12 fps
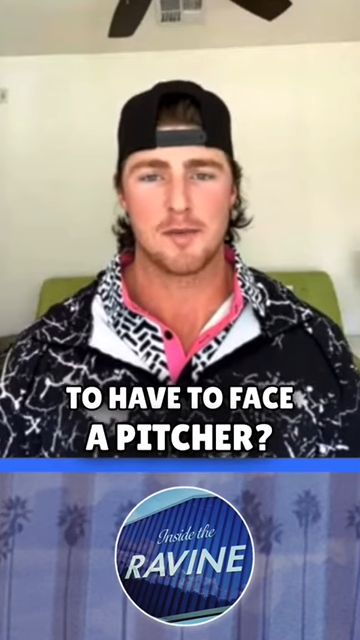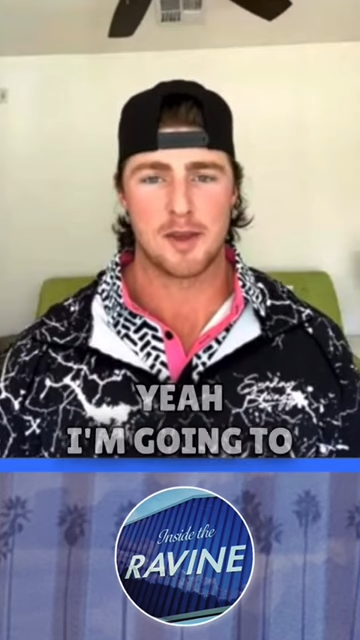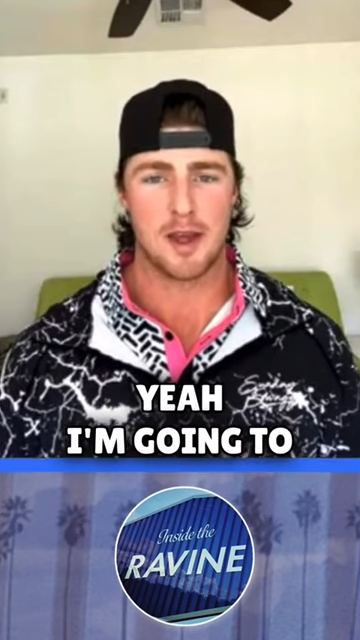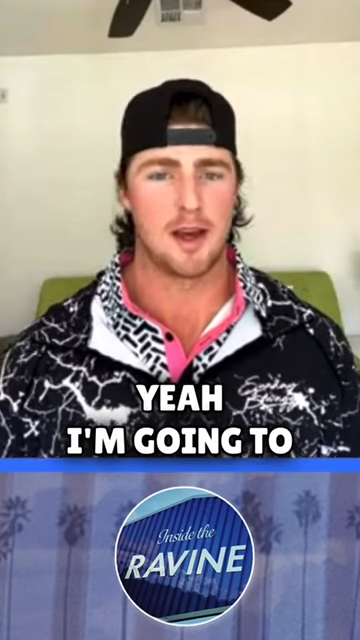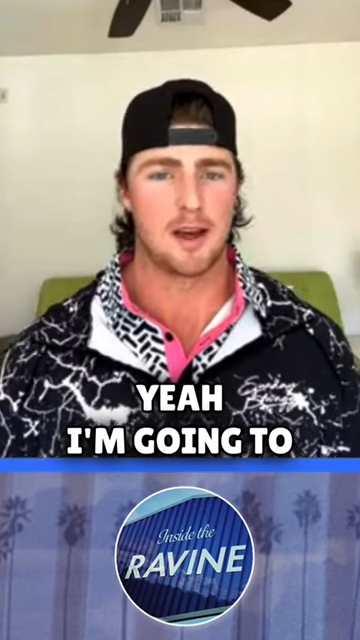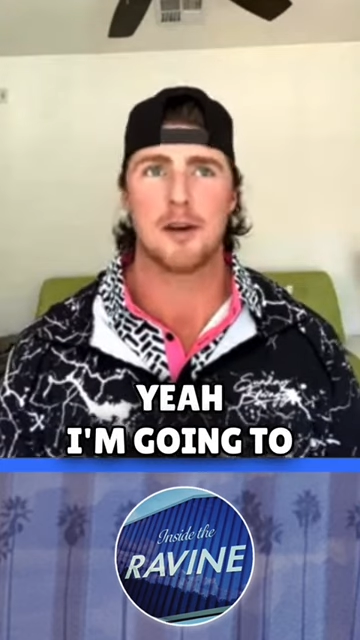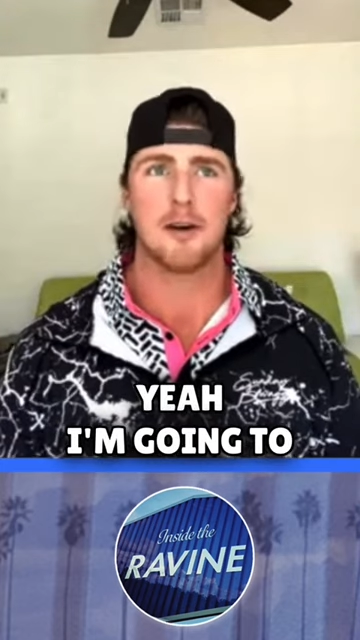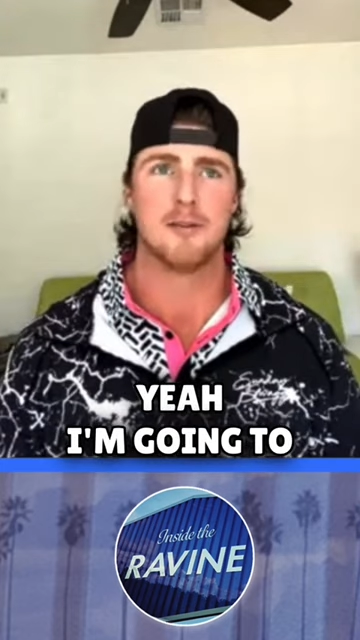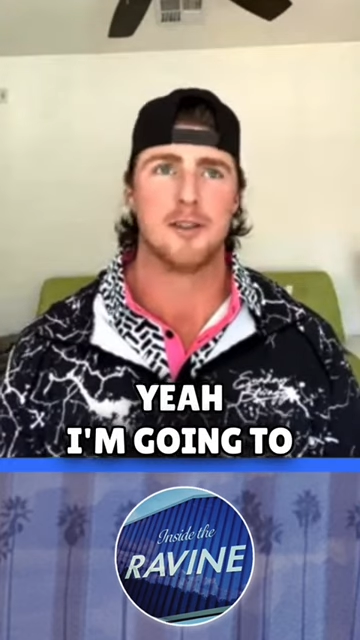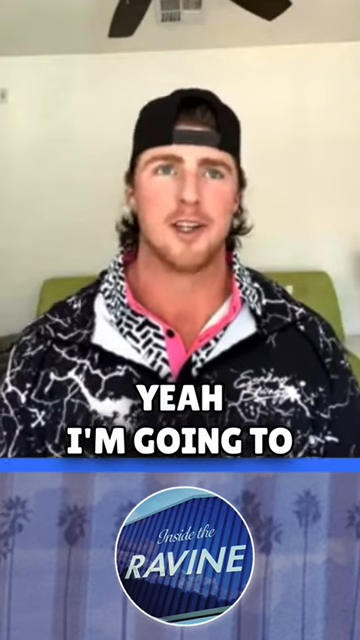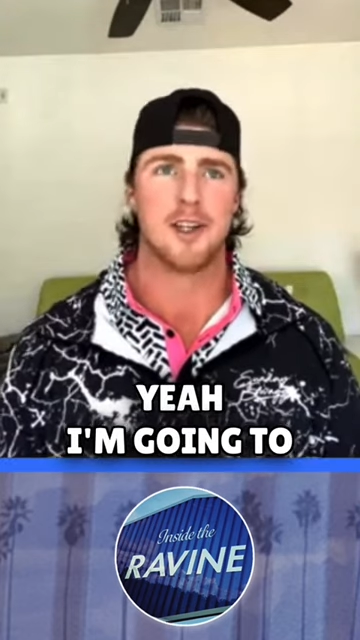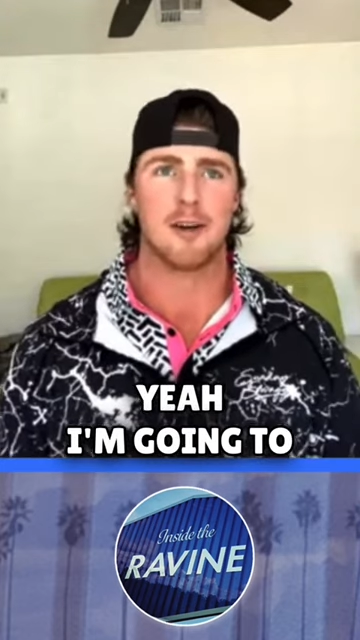Yeah.
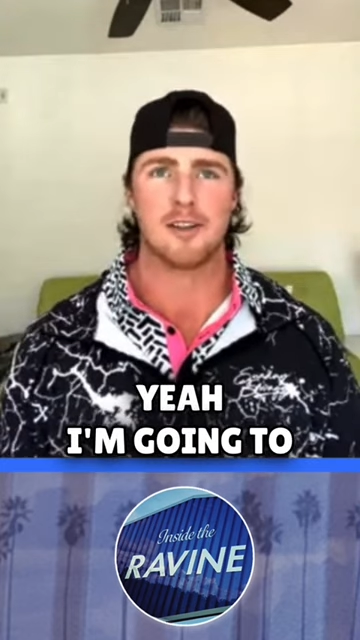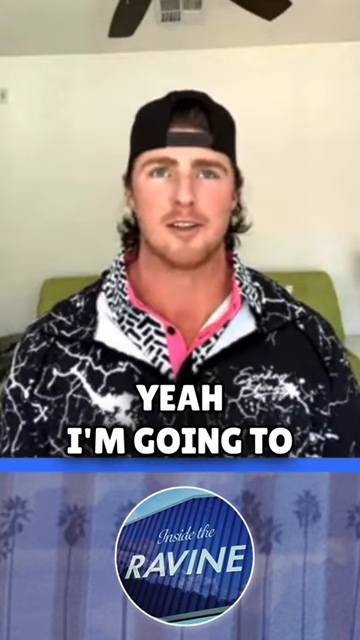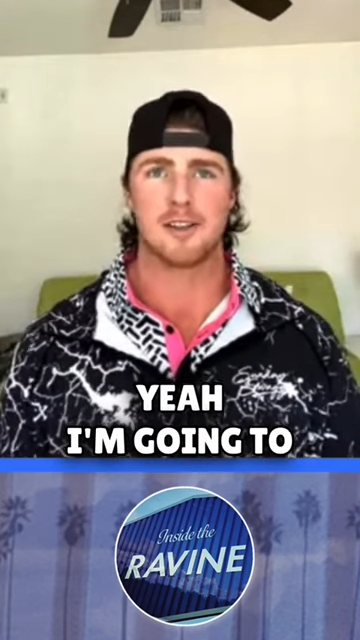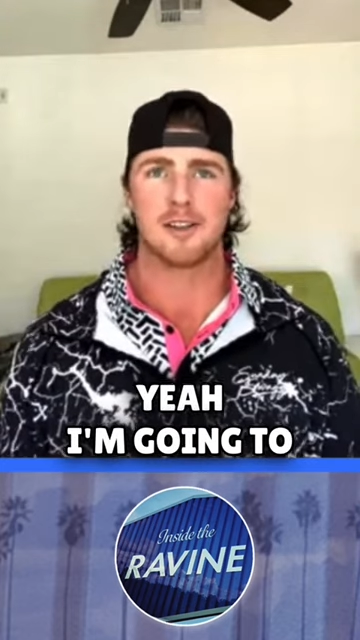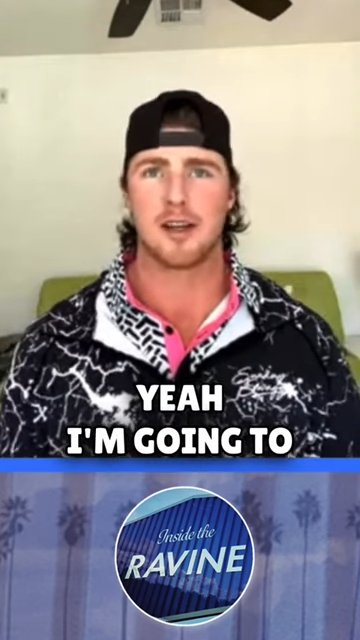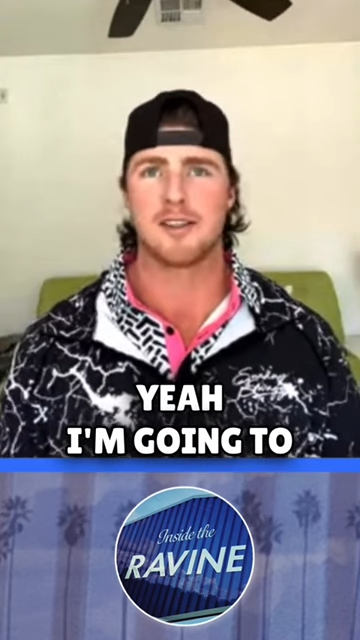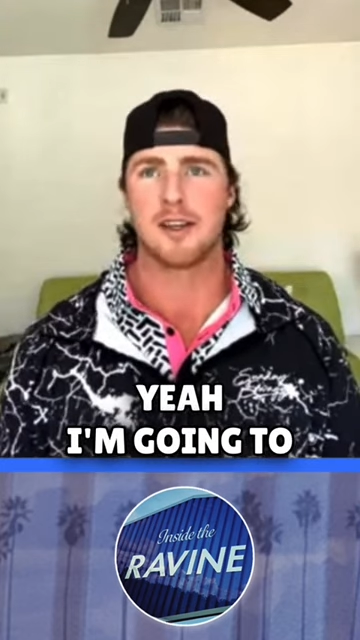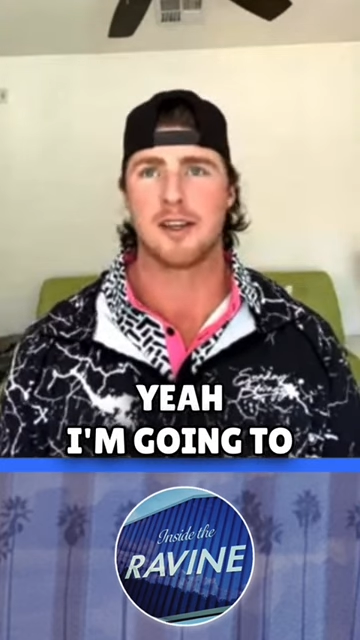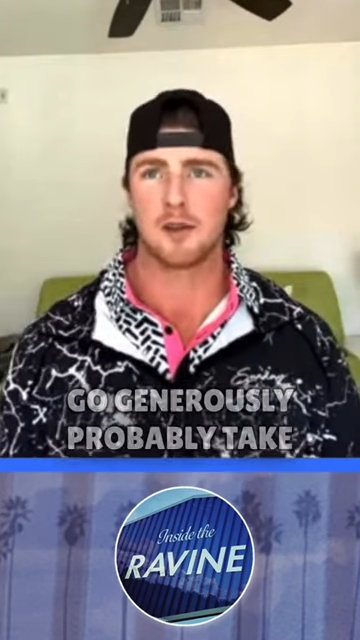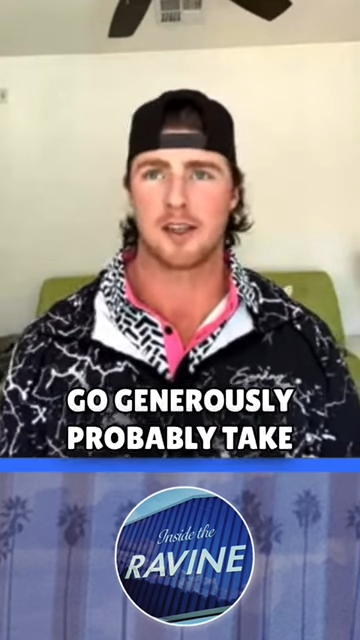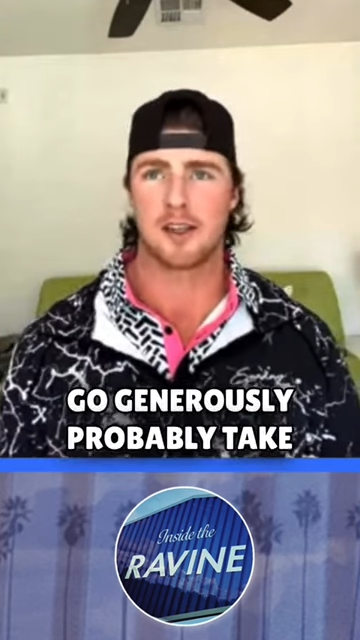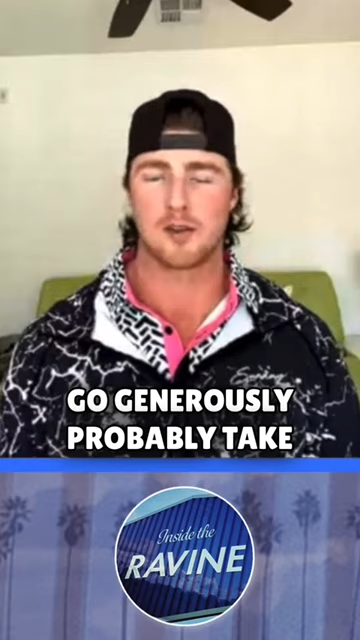Ah I'm gonna
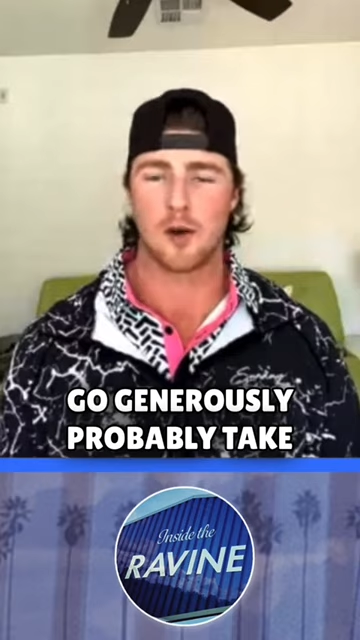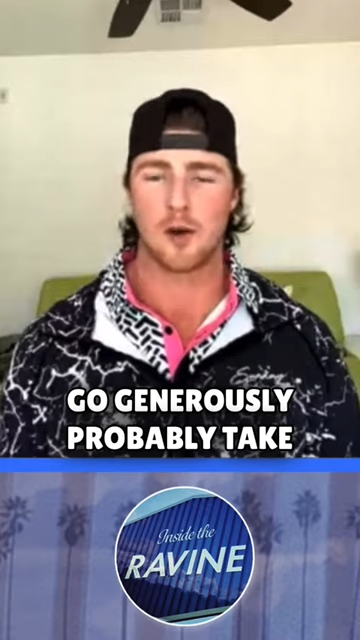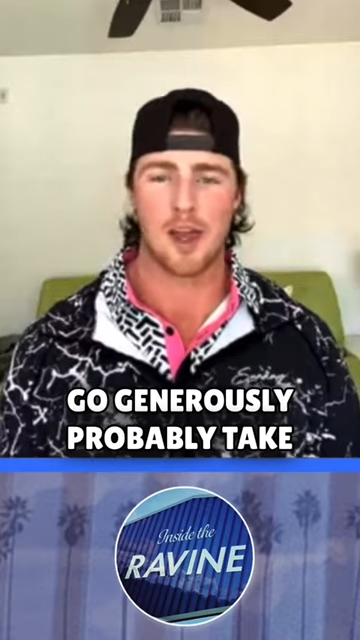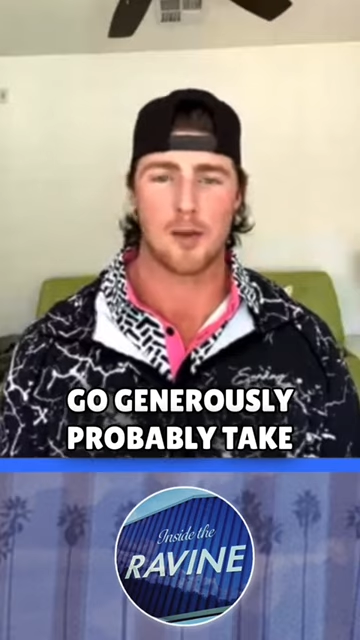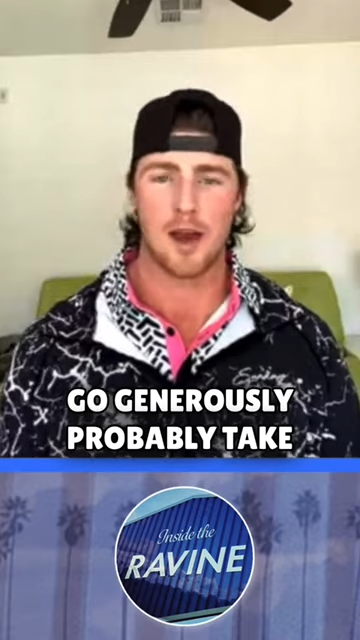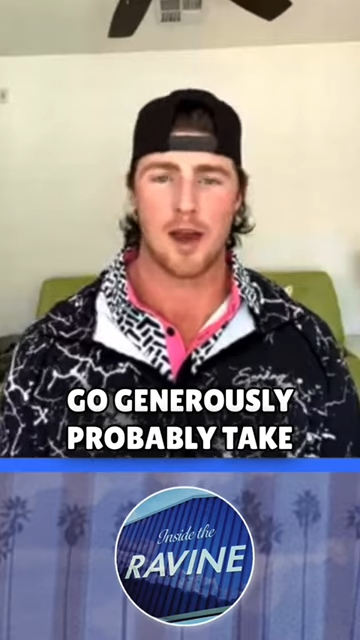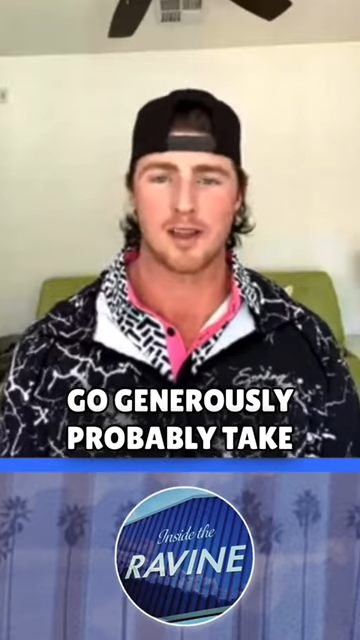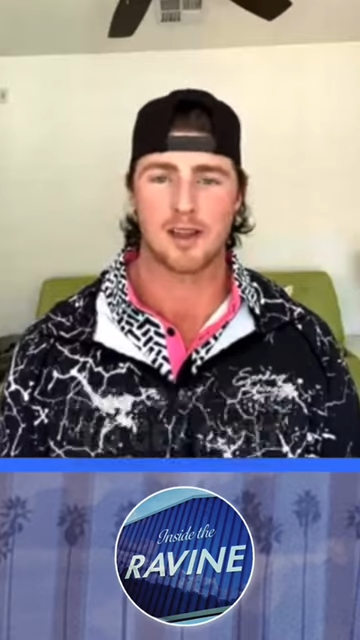go generously, probably take